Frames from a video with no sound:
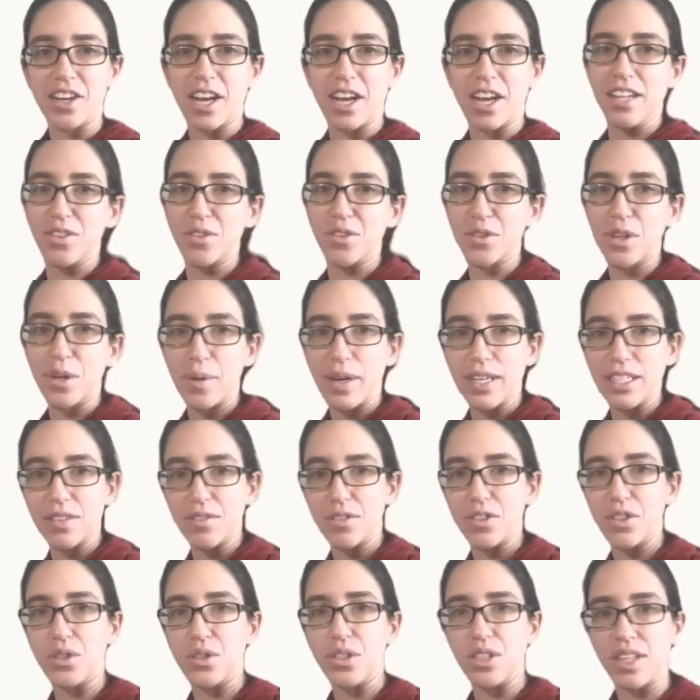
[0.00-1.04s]
and three ways of
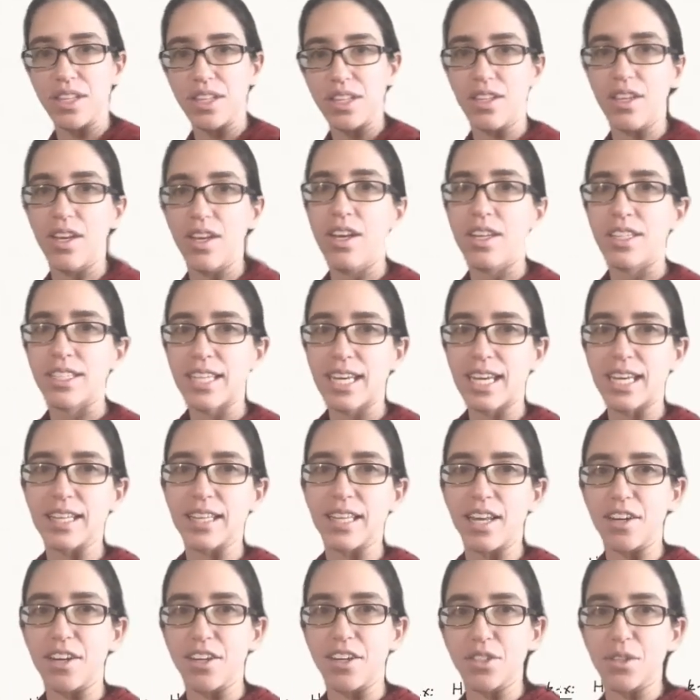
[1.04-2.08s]
choosing the second letter,